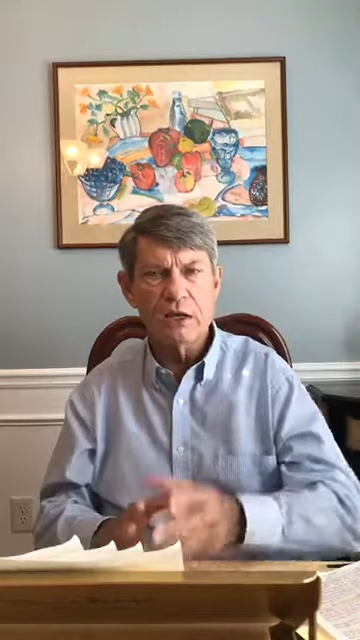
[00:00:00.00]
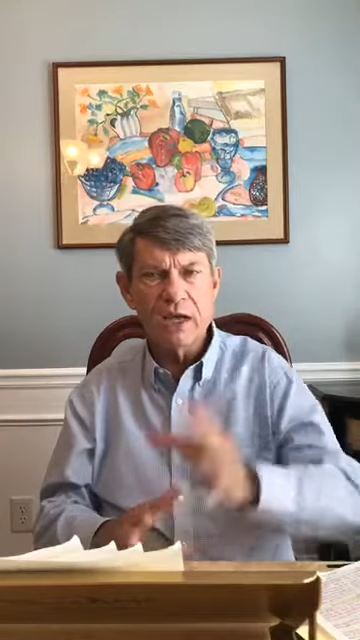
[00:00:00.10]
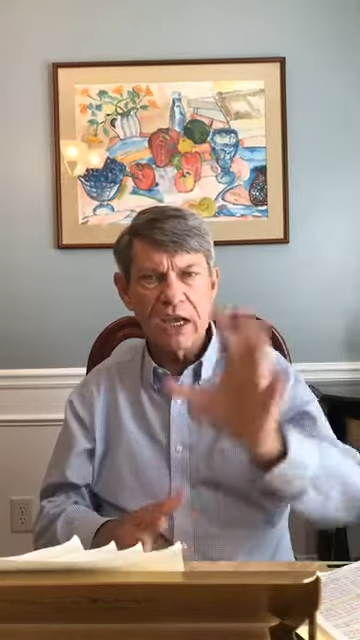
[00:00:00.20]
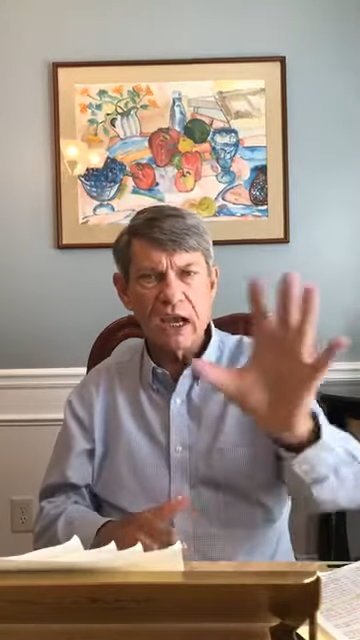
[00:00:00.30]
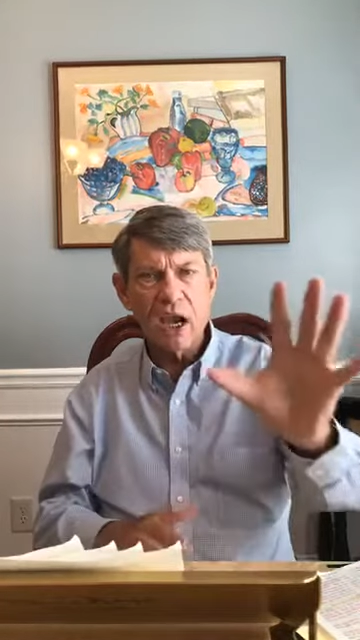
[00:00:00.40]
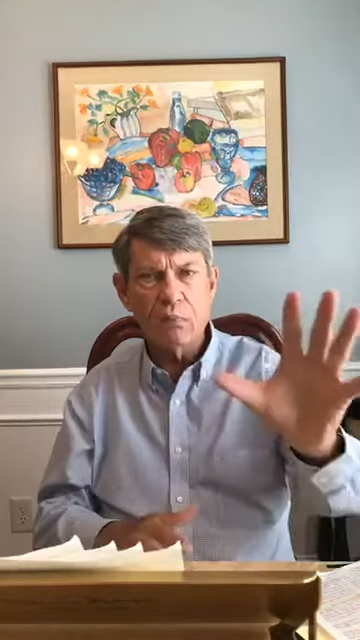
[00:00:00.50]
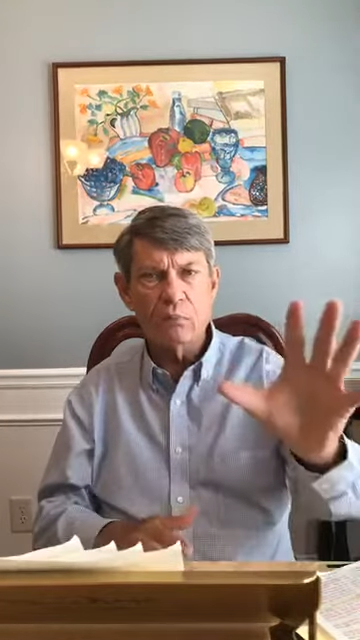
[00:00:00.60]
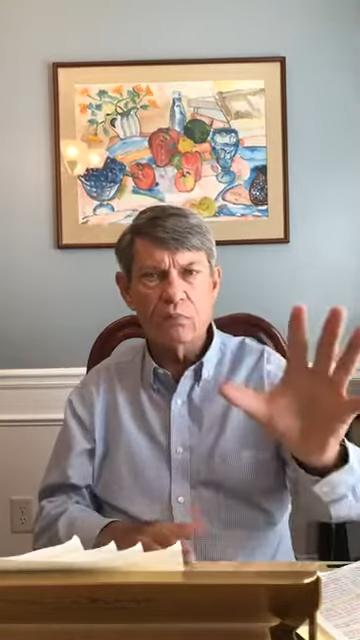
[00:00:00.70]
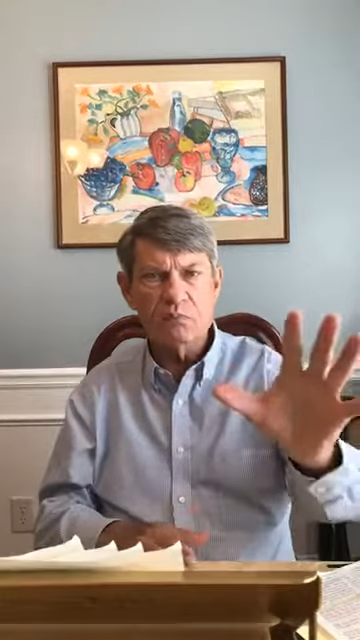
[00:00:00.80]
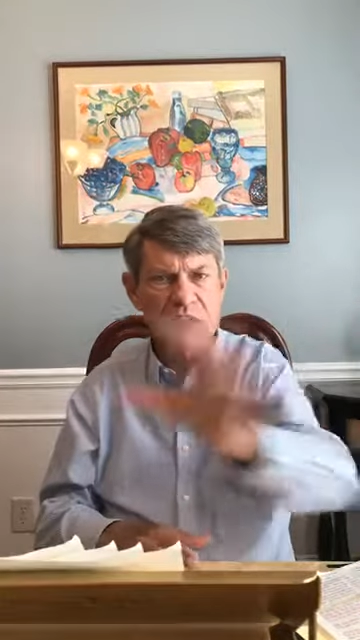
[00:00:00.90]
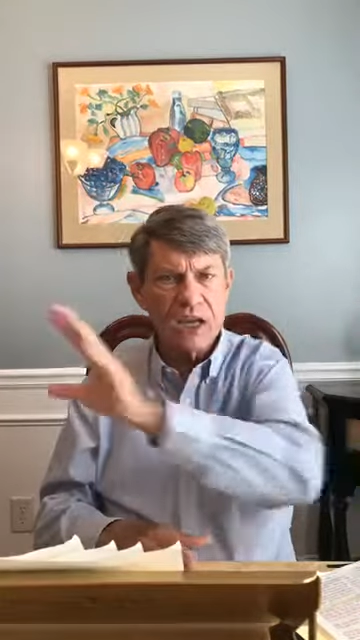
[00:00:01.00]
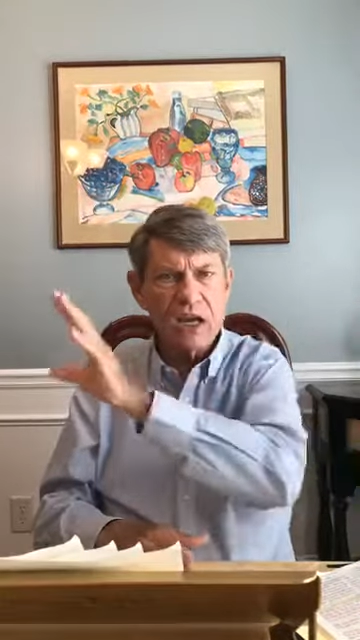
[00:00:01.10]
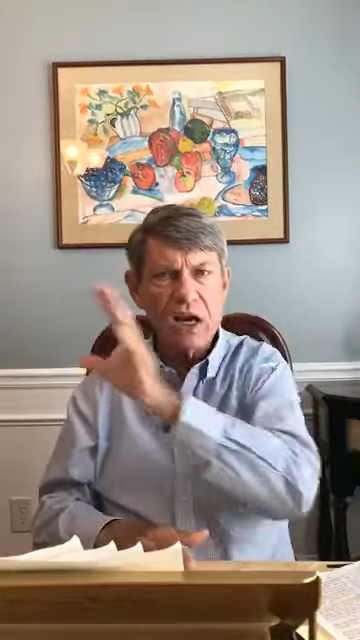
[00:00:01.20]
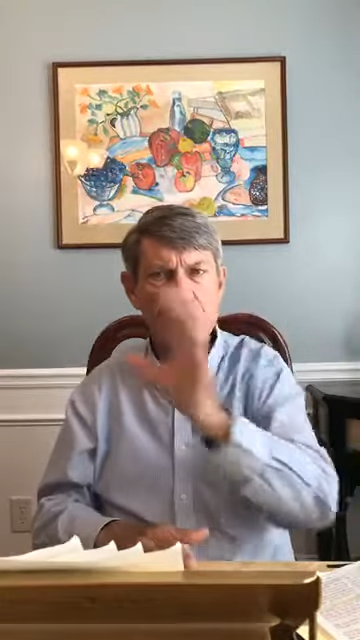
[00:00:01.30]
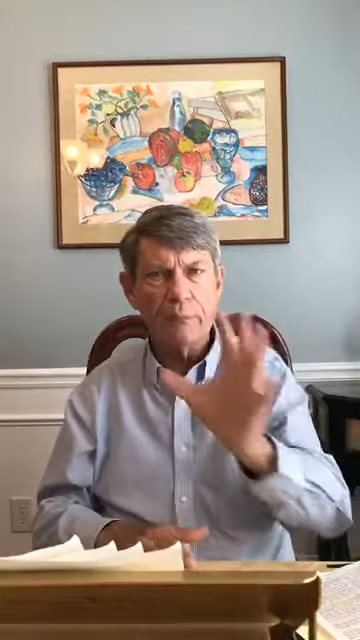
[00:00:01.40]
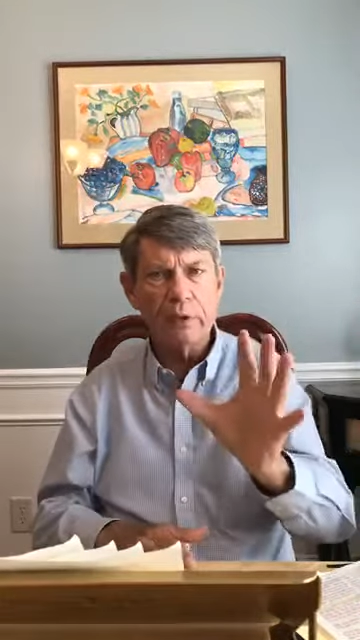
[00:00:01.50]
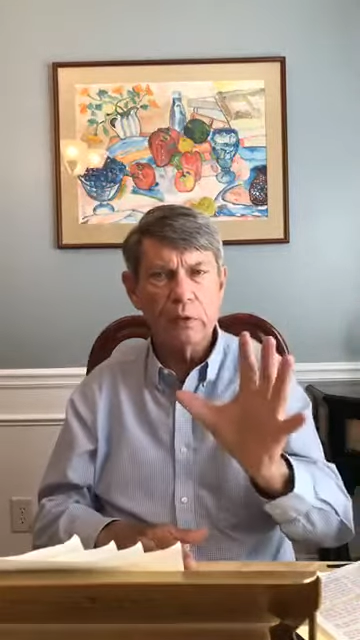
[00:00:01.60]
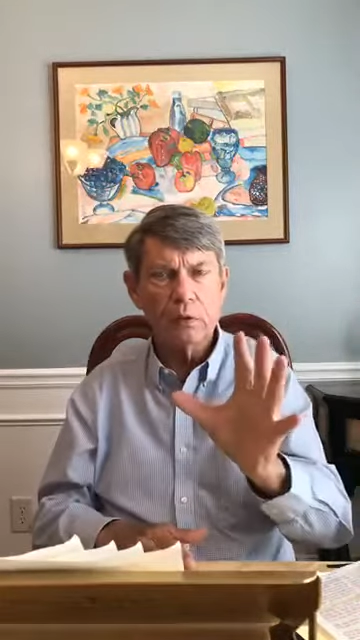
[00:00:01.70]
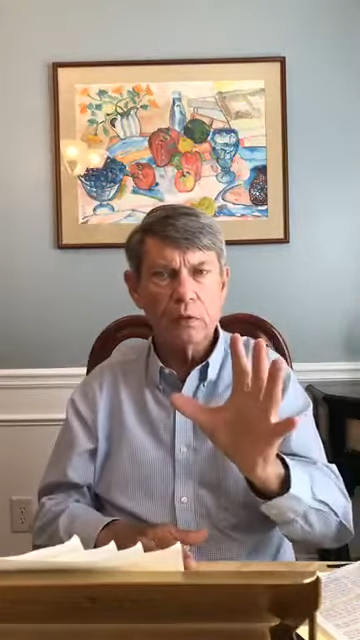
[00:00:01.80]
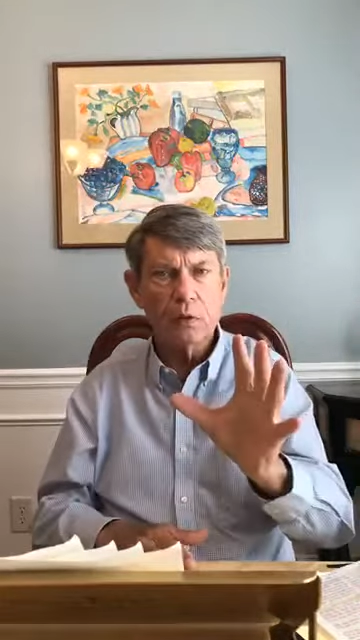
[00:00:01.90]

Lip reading: dig it up, dig it up.